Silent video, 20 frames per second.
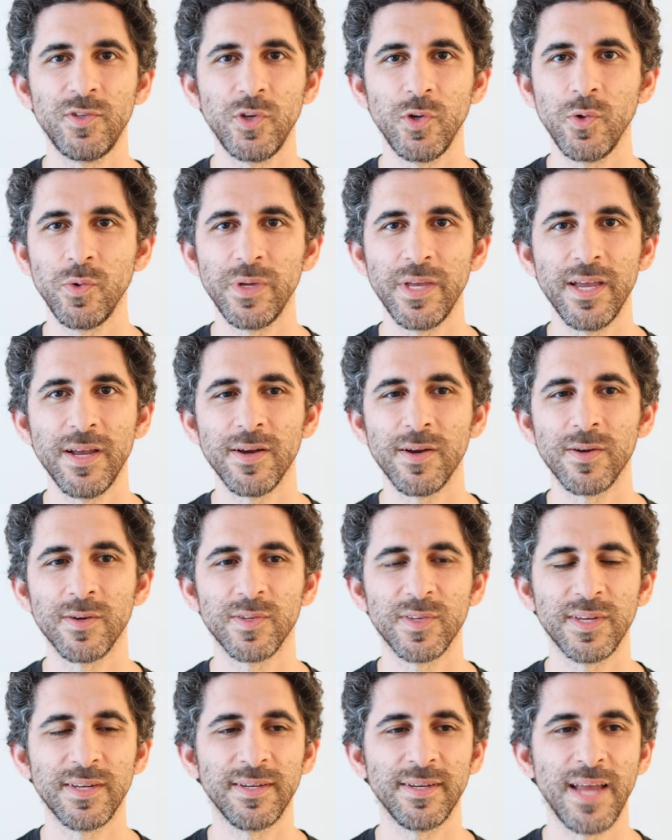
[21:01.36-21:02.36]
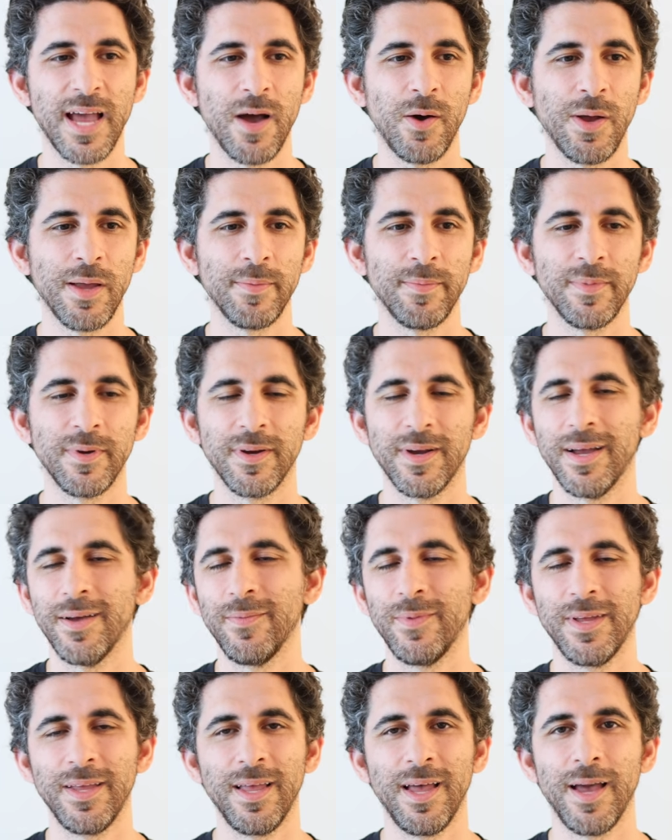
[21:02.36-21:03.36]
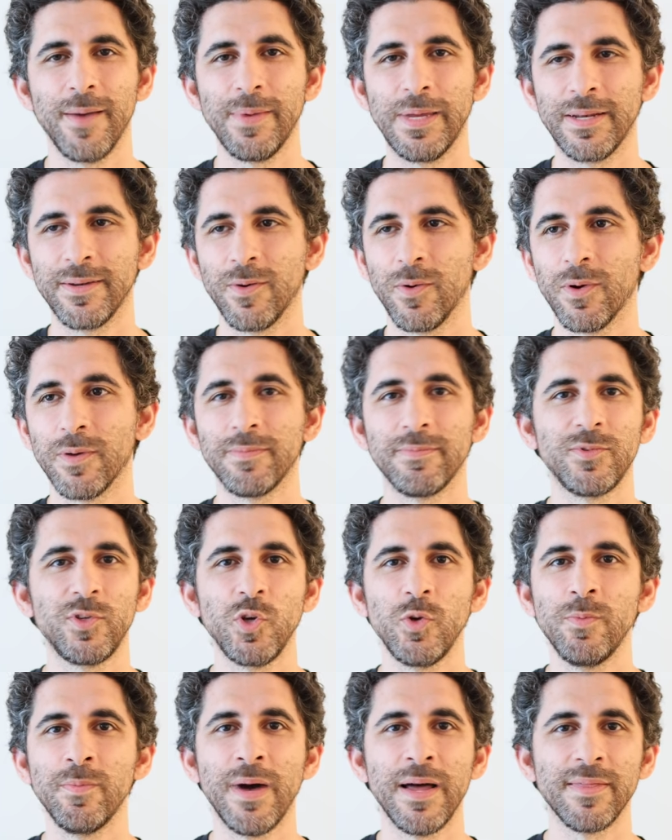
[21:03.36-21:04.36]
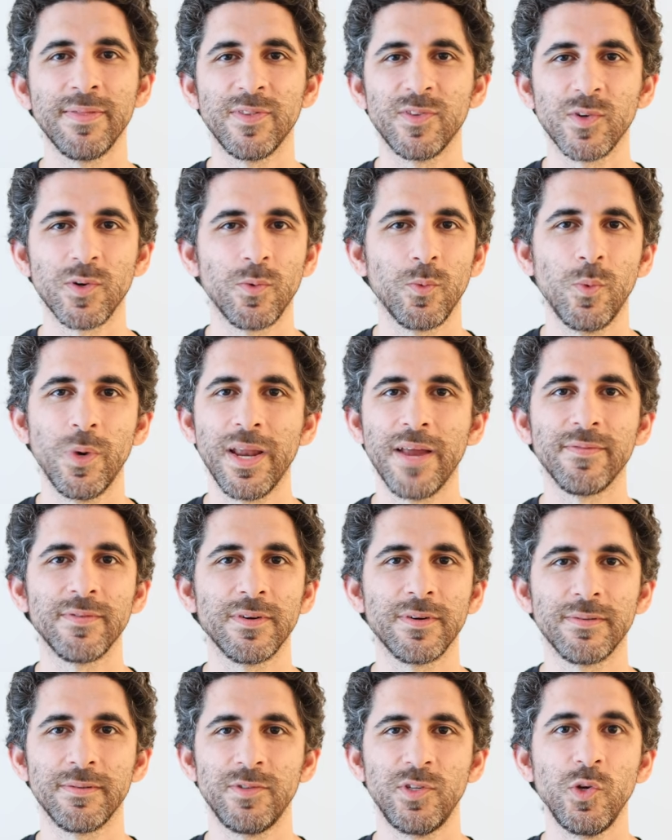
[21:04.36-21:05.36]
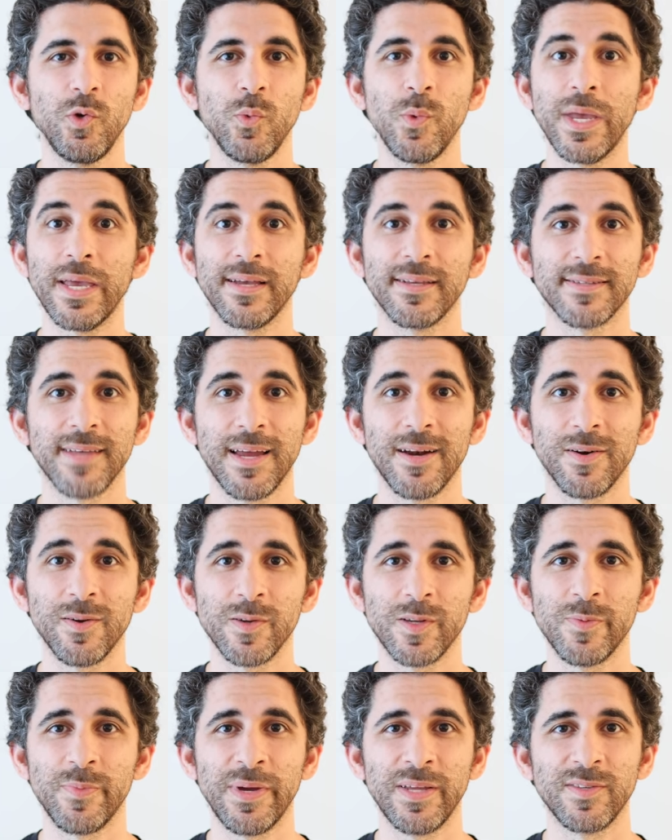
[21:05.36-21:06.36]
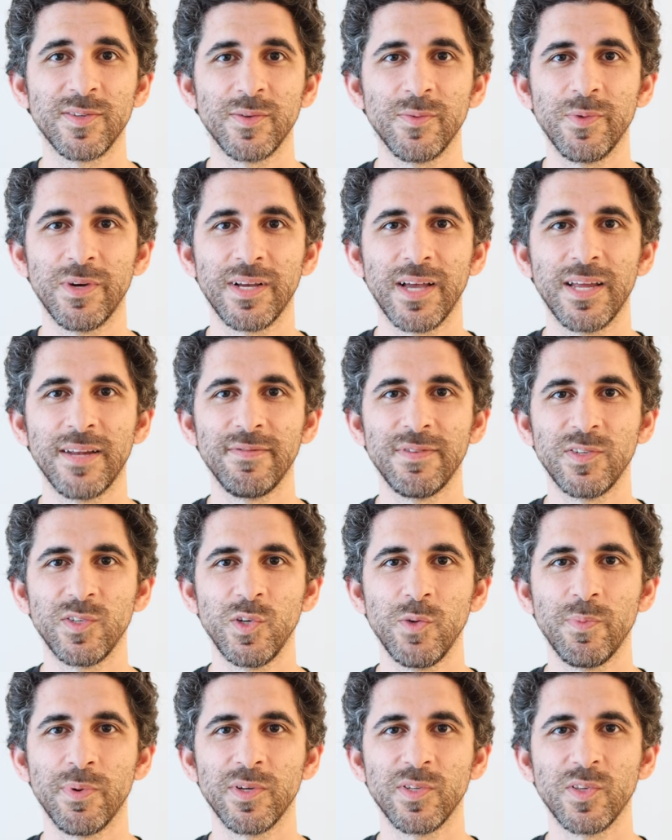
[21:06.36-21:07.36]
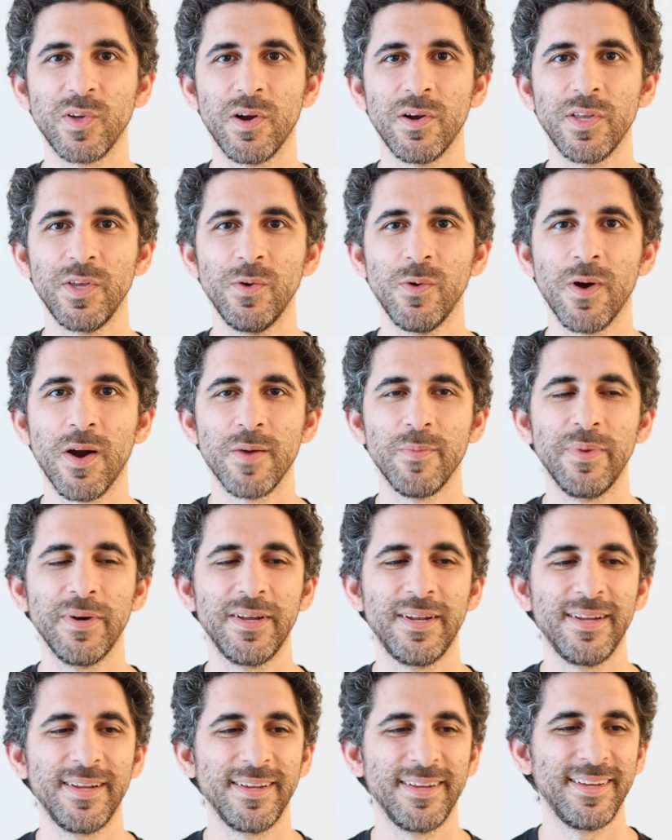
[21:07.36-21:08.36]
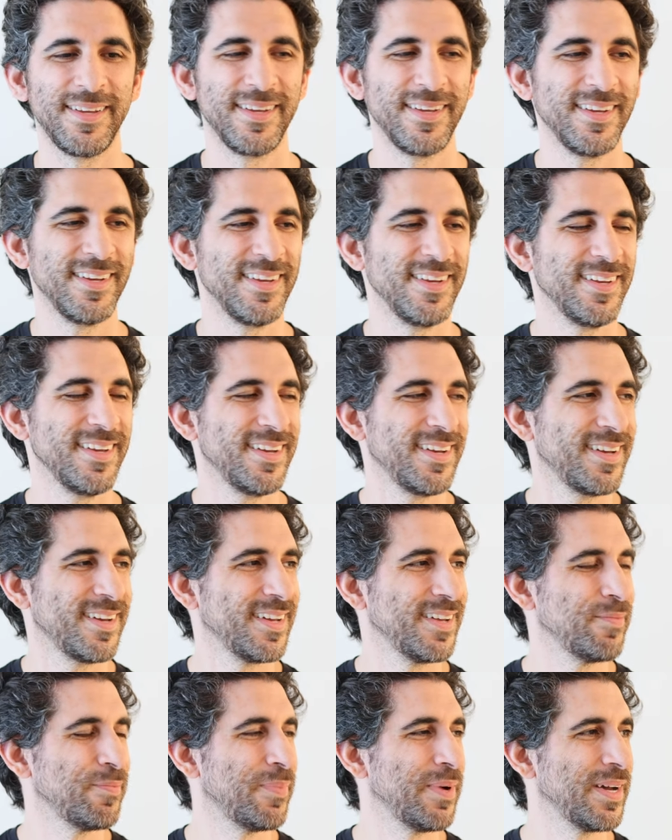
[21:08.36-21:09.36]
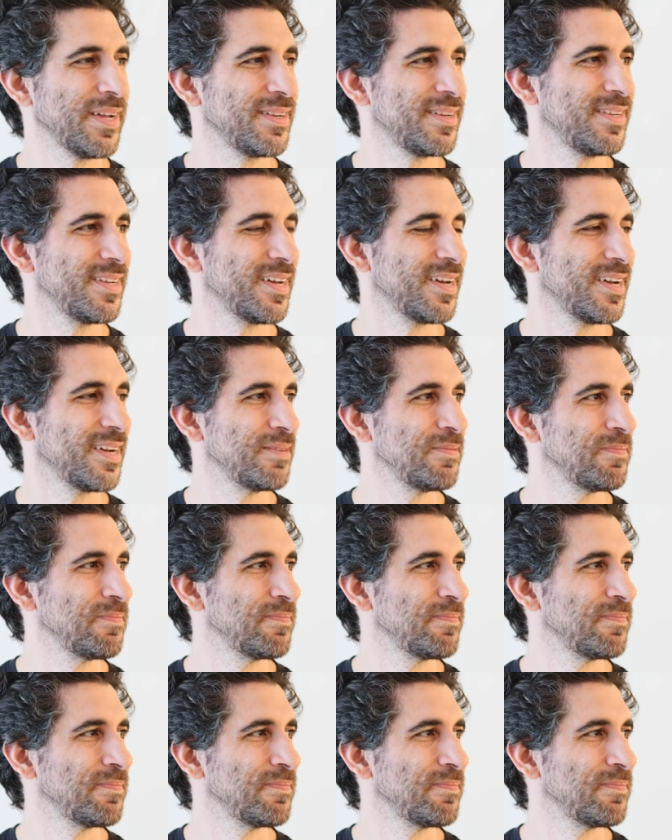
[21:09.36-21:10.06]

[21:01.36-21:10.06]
two years and now I'm, I mean, or two months or whatever, two weeks. I don't know. It depends on what kind of a superstar you are, but, but, uh,